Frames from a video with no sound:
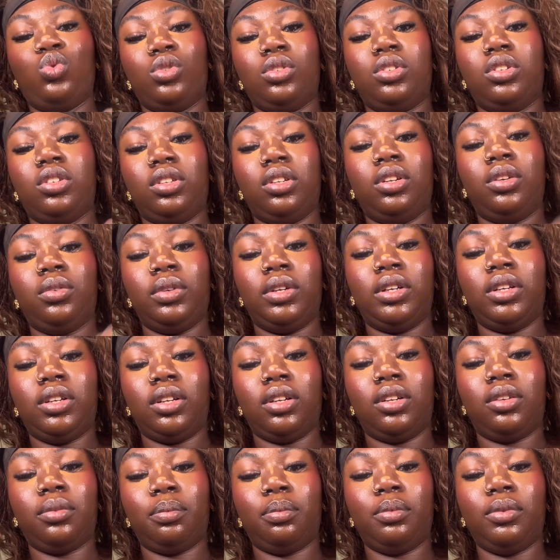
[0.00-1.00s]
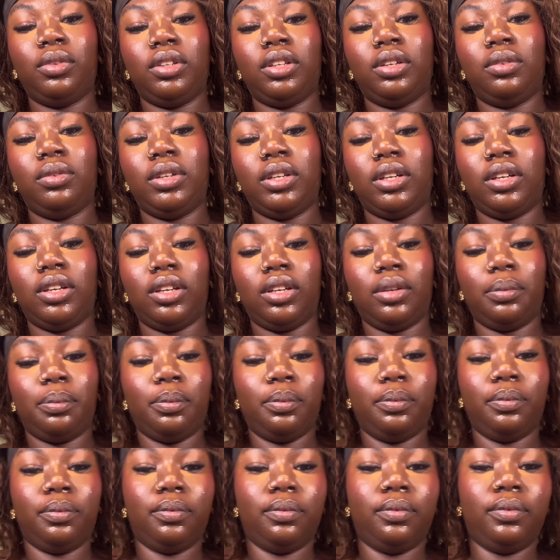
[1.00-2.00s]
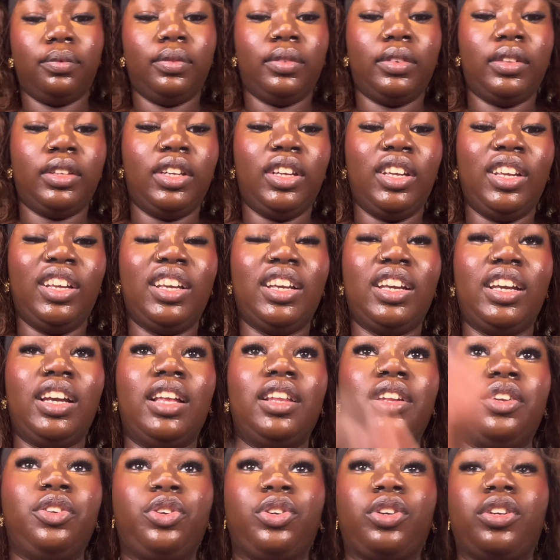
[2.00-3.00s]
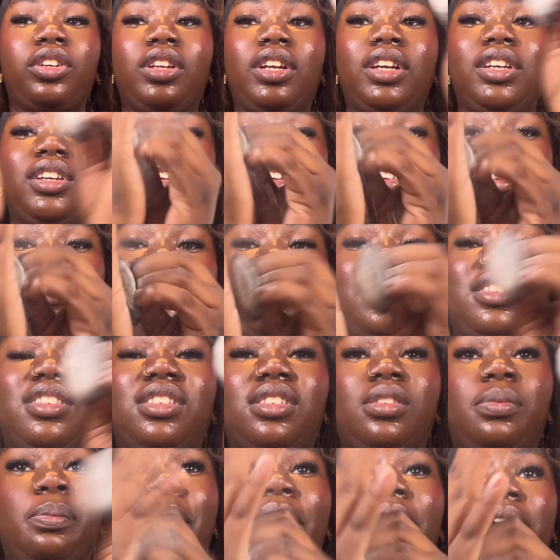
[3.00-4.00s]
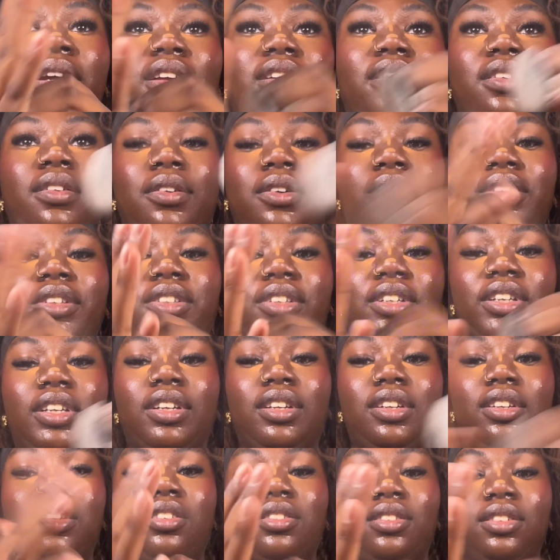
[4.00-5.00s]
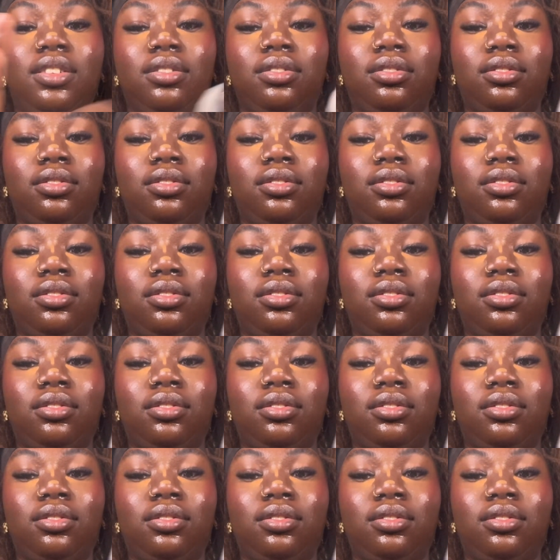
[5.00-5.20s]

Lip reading: load it up, and you're gonna like smack it on your hand.